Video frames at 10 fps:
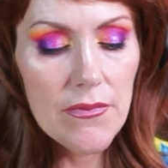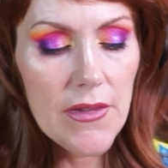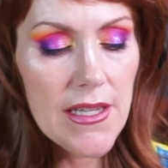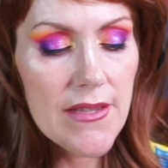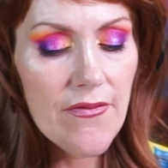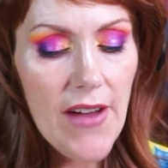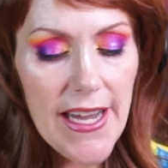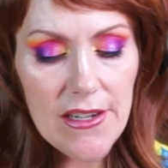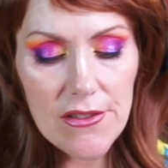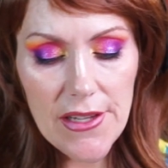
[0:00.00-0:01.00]
it's
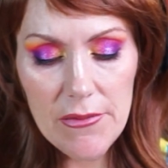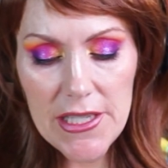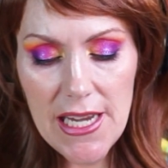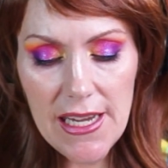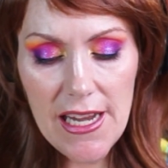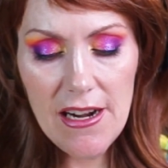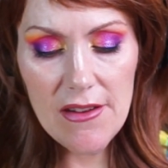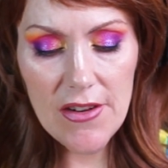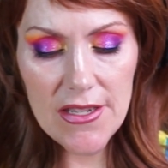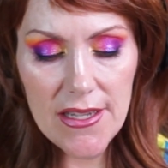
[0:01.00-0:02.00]
vital that we take care
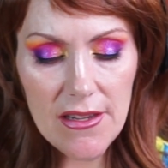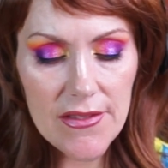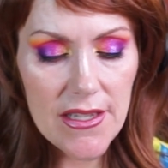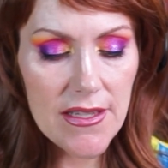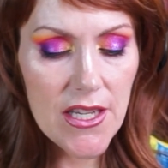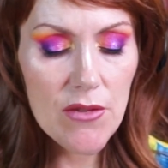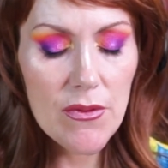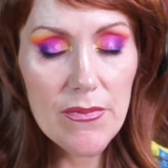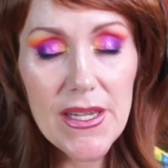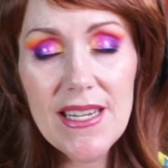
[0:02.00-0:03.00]
of ourselves as
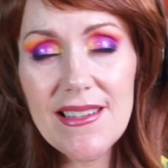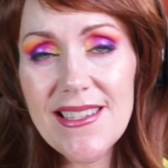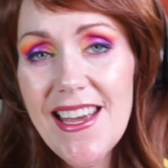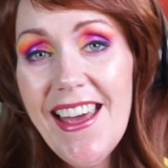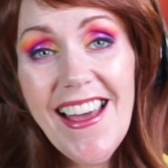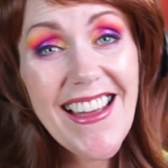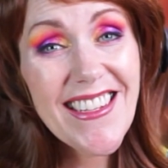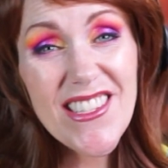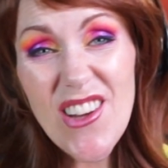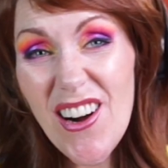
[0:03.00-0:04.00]
human beings
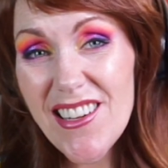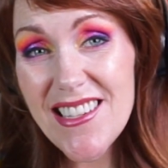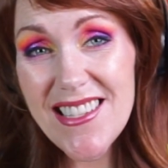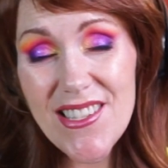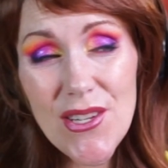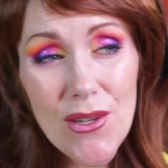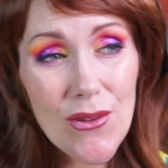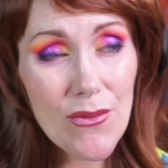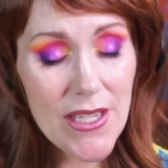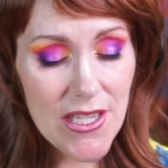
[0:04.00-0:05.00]
and as artists
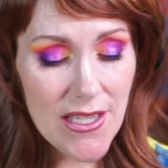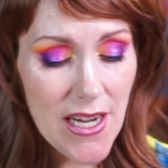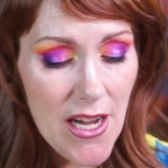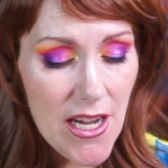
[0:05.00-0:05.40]
too. We just,